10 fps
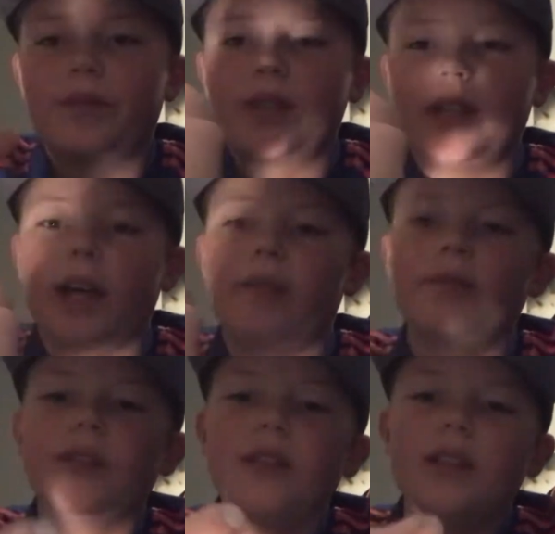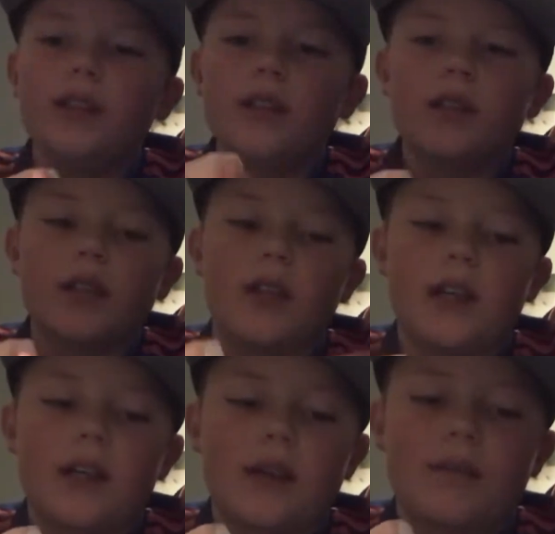Yeah. So
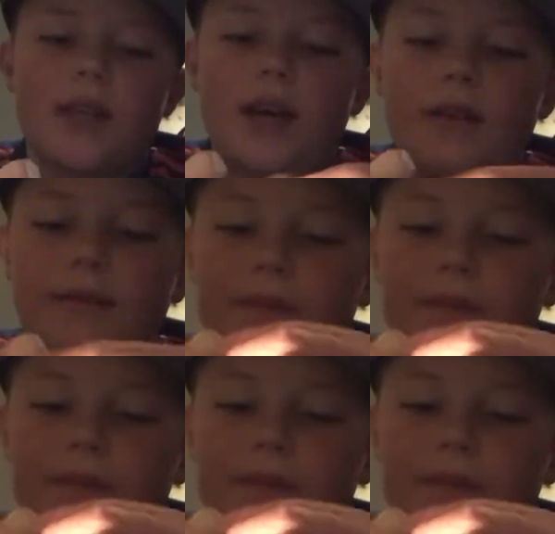that comes out.